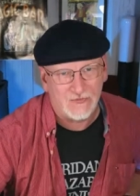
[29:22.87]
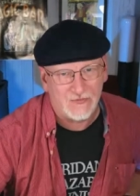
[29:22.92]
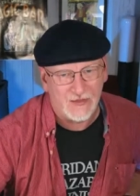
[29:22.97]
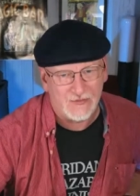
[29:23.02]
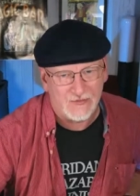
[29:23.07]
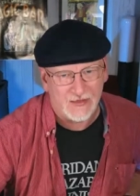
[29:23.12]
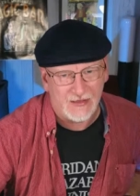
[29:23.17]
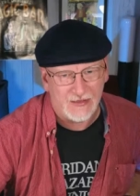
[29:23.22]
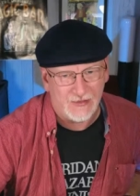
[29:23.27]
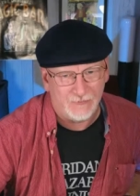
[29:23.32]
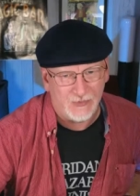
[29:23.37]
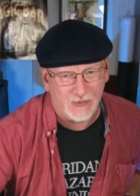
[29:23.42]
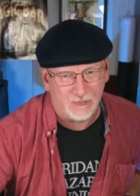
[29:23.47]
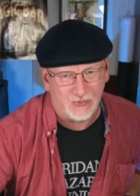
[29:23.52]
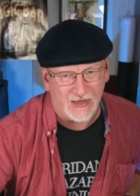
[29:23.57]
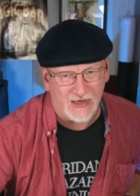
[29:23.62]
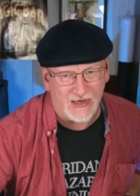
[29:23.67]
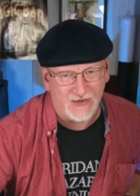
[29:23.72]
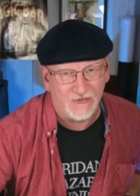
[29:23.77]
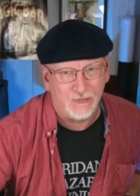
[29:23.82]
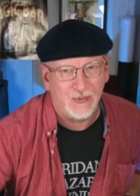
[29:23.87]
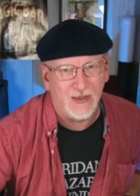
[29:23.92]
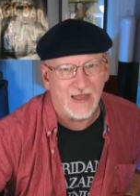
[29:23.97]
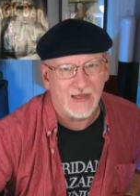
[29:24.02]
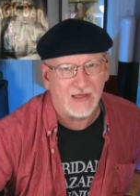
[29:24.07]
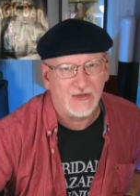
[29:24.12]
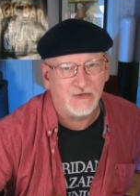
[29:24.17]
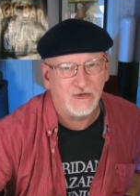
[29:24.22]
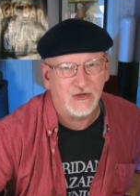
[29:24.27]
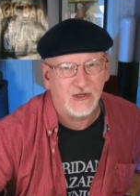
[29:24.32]
Let's get up the prize
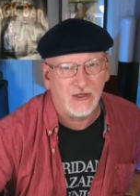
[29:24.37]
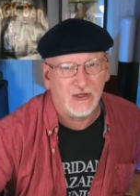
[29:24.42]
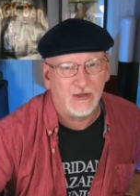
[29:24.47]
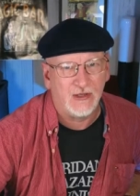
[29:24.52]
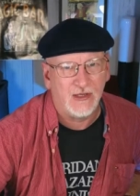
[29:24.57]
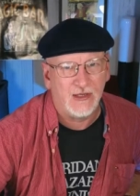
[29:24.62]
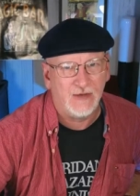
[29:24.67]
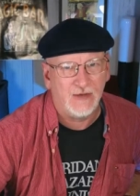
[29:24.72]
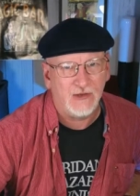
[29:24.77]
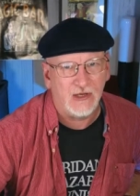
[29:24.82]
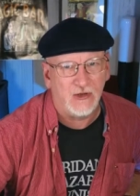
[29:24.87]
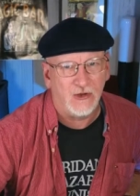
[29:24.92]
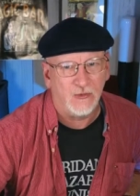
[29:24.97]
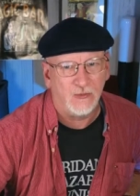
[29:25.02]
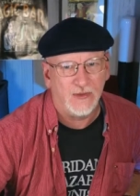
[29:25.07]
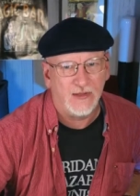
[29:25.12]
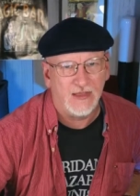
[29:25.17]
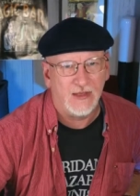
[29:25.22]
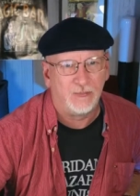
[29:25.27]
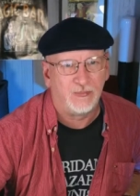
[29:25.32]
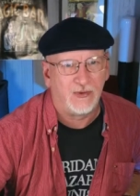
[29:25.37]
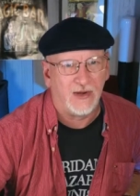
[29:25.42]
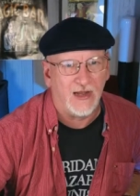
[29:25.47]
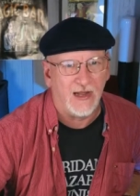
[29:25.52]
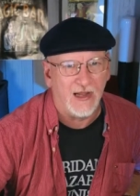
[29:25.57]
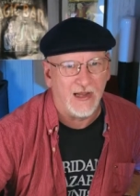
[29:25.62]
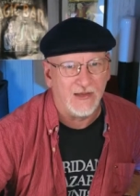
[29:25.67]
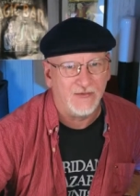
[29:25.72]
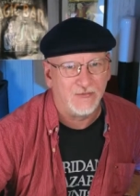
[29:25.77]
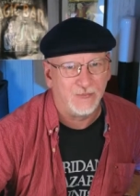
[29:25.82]
package here. And if you don't win the
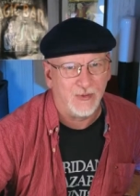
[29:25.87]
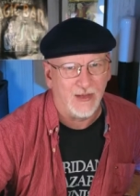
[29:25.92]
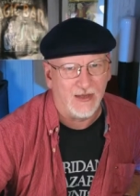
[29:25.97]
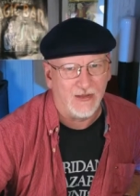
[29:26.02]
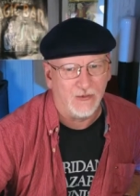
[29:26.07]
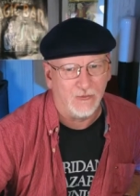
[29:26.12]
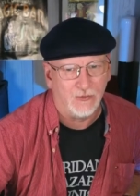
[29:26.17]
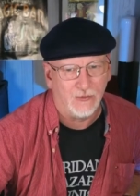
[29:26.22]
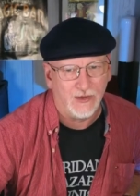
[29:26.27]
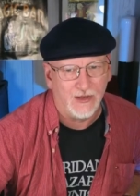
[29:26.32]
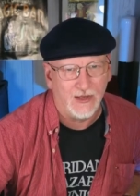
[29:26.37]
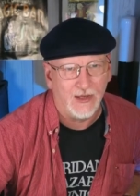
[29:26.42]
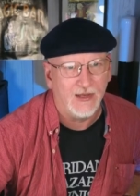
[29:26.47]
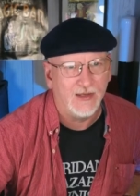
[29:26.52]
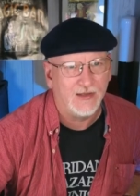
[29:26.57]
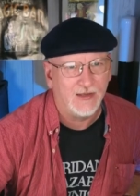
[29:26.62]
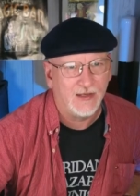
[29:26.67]
prize, by the way,